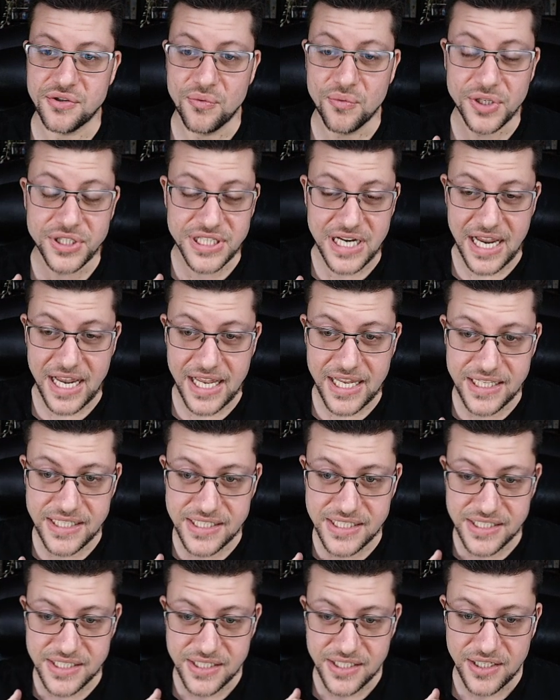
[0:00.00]
which
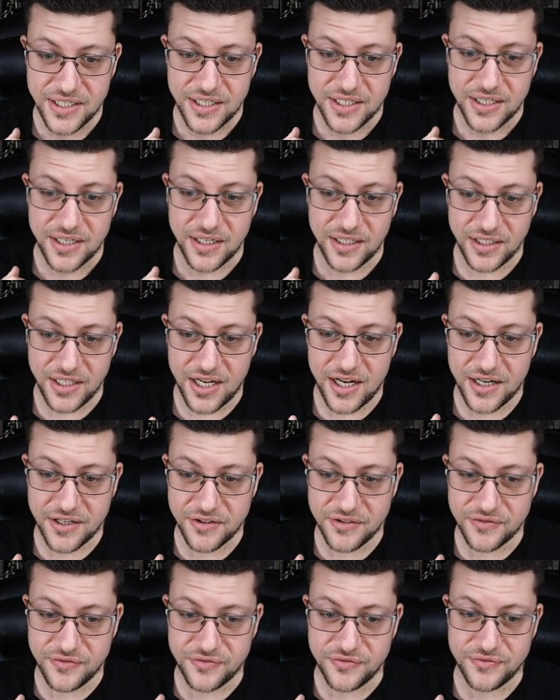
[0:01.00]
has a lot
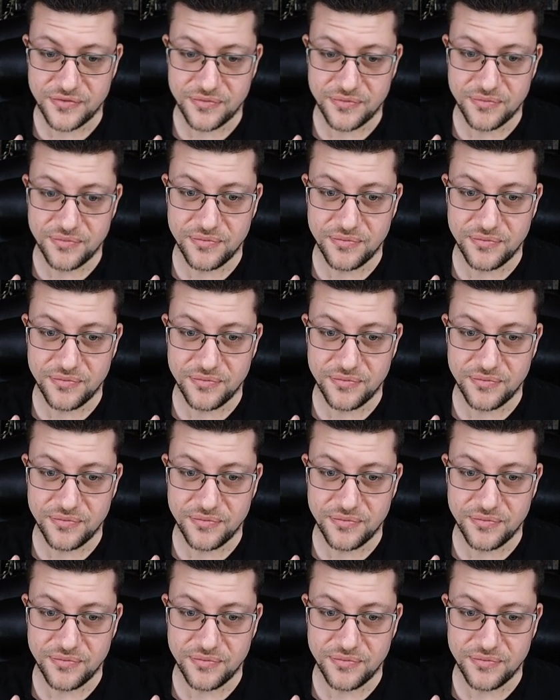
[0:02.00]
of,